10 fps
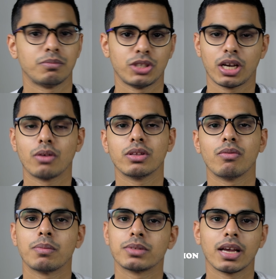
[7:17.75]
check out the
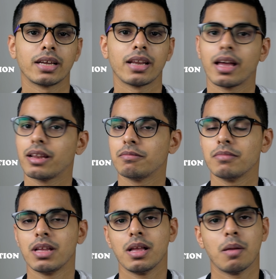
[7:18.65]
website and
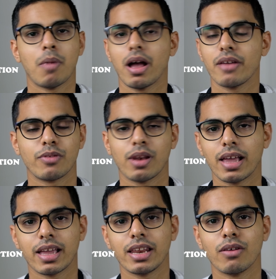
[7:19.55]
buy if you
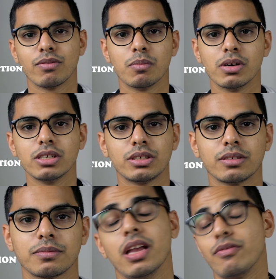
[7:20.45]
like any of the merch.
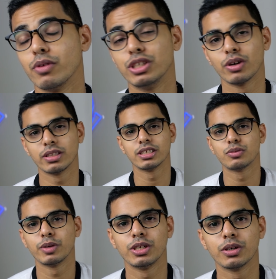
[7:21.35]
If you enjoyed this
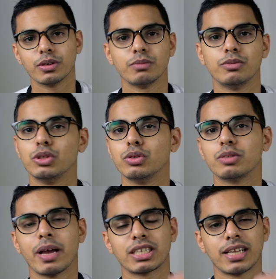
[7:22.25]
video, do
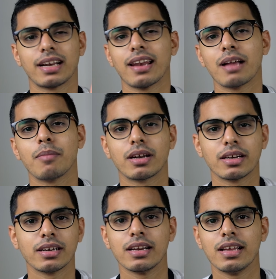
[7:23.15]
smash that like
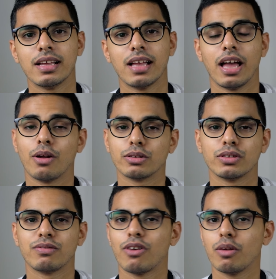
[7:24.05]
button, and
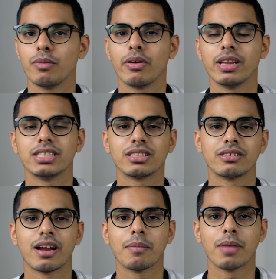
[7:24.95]
also follow me on
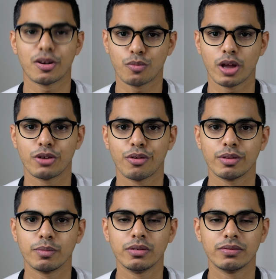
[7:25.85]
Instagram at
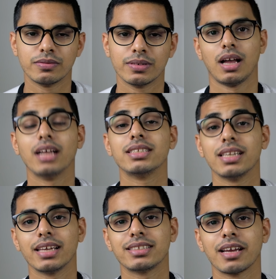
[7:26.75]
WineOnTheMove. Until
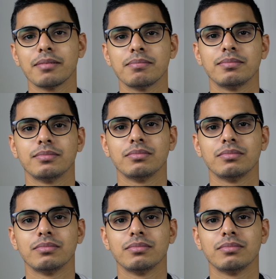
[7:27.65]
next time,